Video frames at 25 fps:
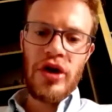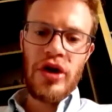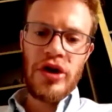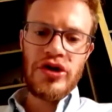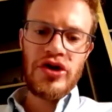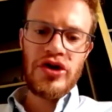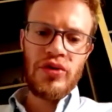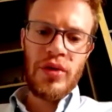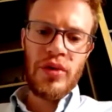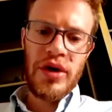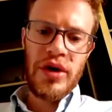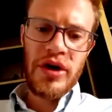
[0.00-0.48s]
I
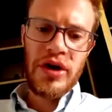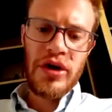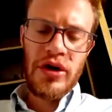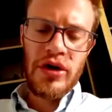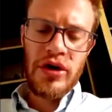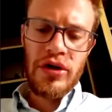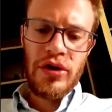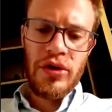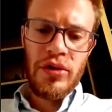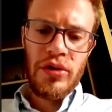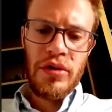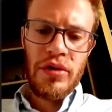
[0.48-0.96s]
just want to
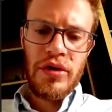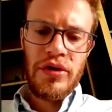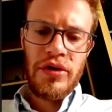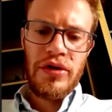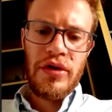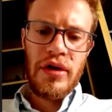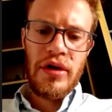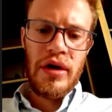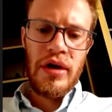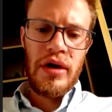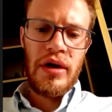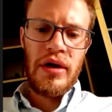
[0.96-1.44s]
conclude with
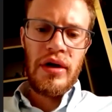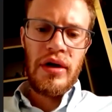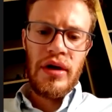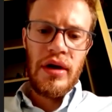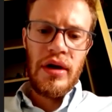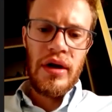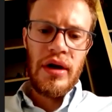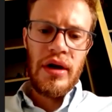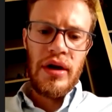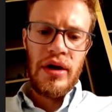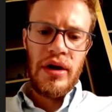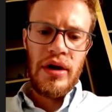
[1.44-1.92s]

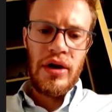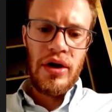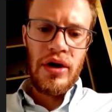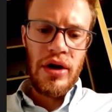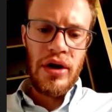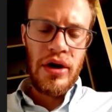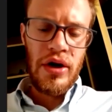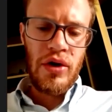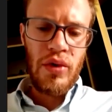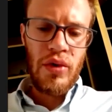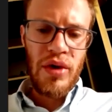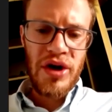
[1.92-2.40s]
a
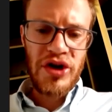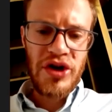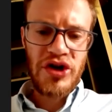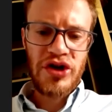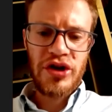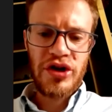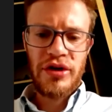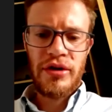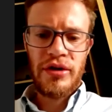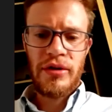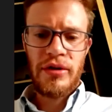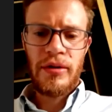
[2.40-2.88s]

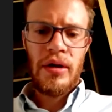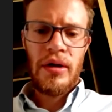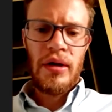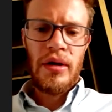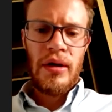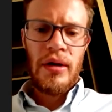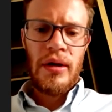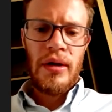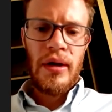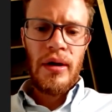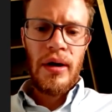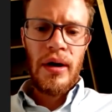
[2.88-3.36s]
question
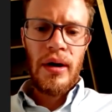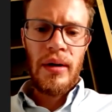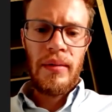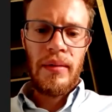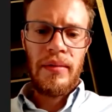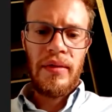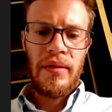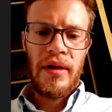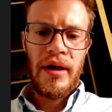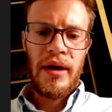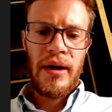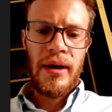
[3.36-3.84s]

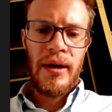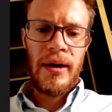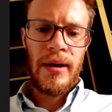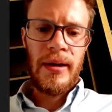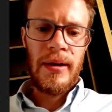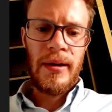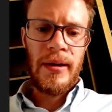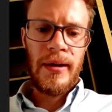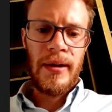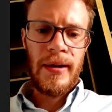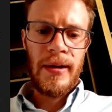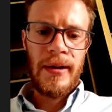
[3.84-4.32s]

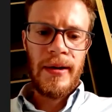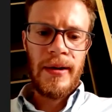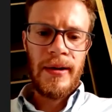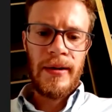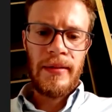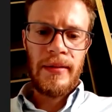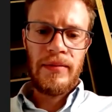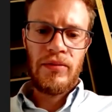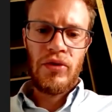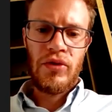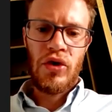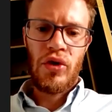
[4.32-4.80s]
that
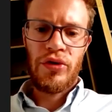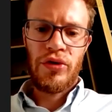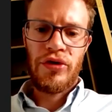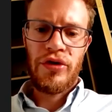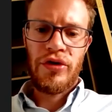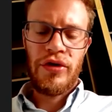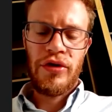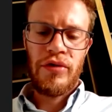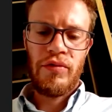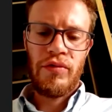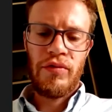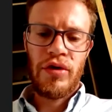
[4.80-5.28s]
goes to
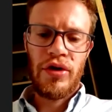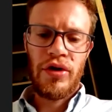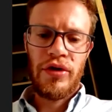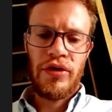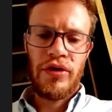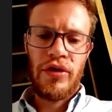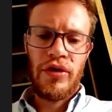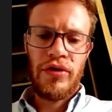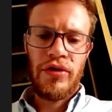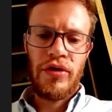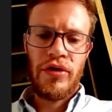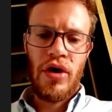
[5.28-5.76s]
really
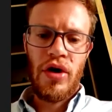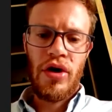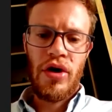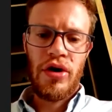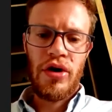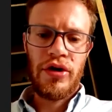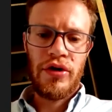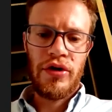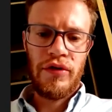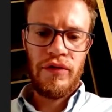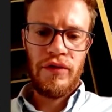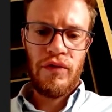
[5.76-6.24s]
the
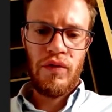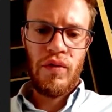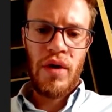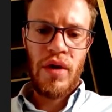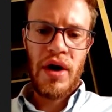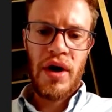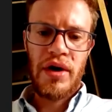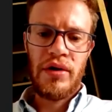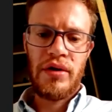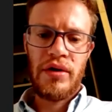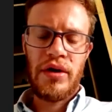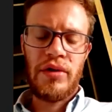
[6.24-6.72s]
heart of why
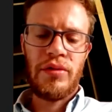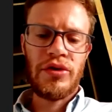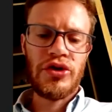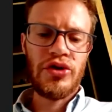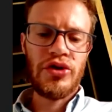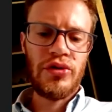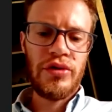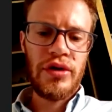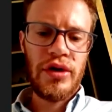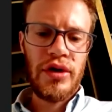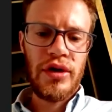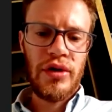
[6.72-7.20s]
you did what you
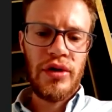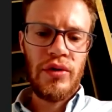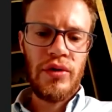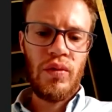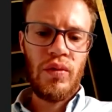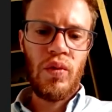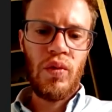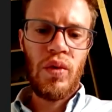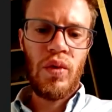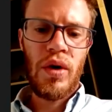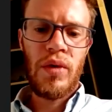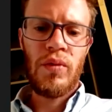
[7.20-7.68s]
did.
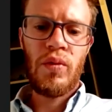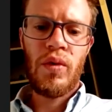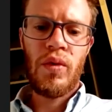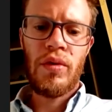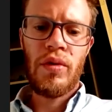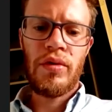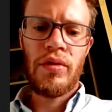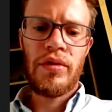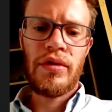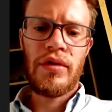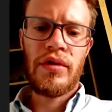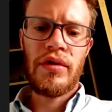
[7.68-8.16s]
What
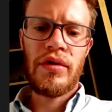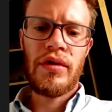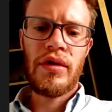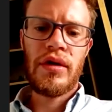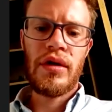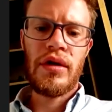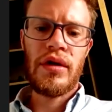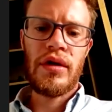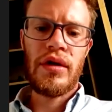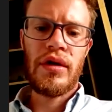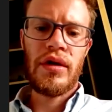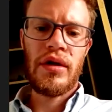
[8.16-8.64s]
was
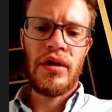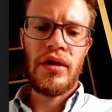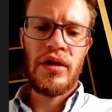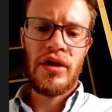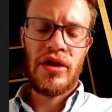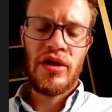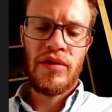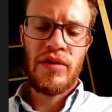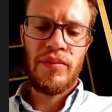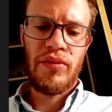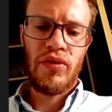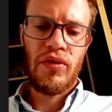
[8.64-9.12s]
the
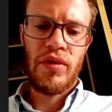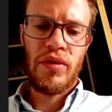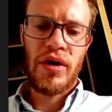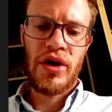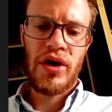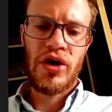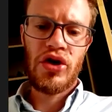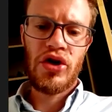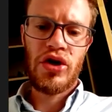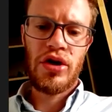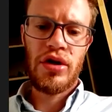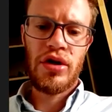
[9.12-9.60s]

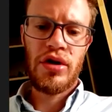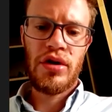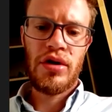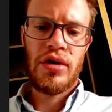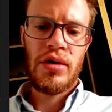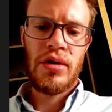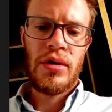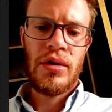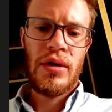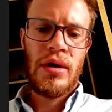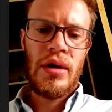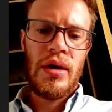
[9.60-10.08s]
inspiration
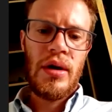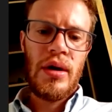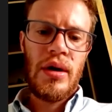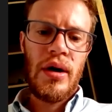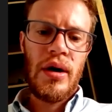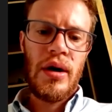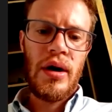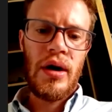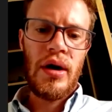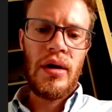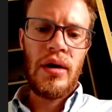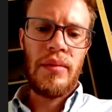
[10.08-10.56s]

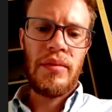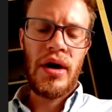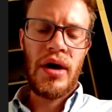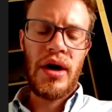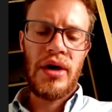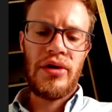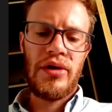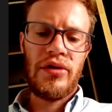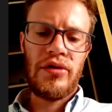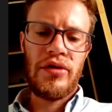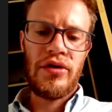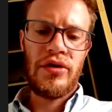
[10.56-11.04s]

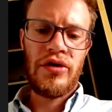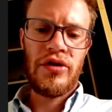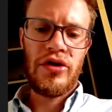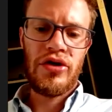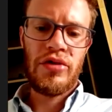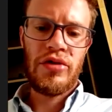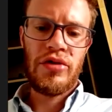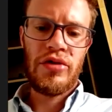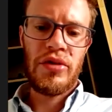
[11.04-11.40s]
behind your decision?